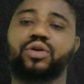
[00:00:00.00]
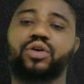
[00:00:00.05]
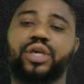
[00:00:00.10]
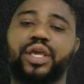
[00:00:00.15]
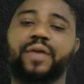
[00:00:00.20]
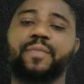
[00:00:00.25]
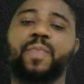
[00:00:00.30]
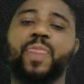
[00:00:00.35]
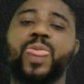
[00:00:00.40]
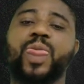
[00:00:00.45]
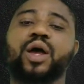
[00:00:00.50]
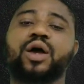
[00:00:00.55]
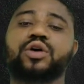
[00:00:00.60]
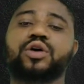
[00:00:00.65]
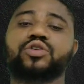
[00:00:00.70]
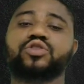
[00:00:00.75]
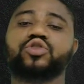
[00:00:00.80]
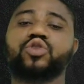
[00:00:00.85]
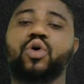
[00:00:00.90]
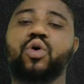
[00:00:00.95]
Okay,
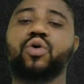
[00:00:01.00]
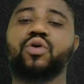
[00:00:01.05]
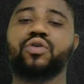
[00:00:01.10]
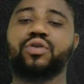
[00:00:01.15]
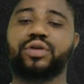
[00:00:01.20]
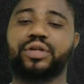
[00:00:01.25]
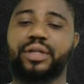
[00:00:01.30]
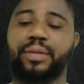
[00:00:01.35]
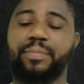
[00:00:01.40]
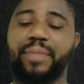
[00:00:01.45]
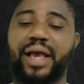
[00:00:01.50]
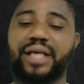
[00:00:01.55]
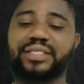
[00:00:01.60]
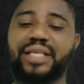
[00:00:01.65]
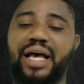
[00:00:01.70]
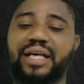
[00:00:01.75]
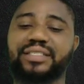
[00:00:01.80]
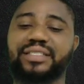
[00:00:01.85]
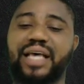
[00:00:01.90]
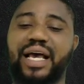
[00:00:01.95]
so the best
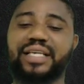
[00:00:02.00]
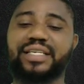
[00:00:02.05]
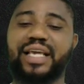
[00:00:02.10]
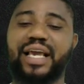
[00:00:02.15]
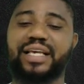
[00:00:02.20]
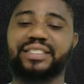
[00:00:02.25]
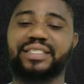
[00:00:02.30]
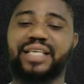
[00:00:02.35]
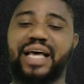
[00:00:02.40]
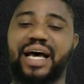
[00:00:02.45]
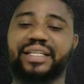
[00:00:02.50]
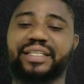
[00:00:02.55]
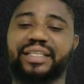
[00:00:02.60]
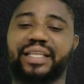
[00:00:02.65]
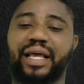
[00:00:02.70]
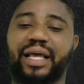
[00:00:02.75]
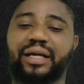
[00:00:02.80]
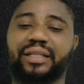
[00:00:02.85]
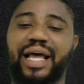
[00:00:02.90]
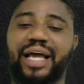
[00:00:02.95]
answer here is that
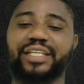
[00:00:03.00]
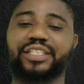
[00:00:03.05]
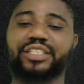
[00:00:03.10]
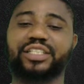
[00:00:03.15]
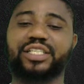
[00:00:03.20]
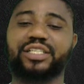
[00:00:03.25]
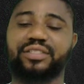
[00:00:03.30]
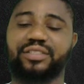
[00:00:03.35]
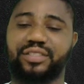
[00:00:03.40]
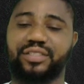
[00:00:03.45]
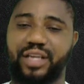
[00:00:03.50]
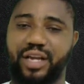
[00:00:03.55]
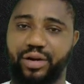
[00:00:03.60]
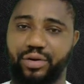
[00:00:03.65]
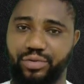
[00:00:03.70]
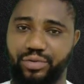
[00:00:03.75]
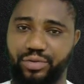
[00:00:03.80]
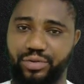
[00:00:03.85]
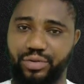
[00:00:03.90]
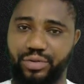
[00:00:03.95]
delta G is
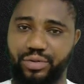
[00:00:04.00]
0.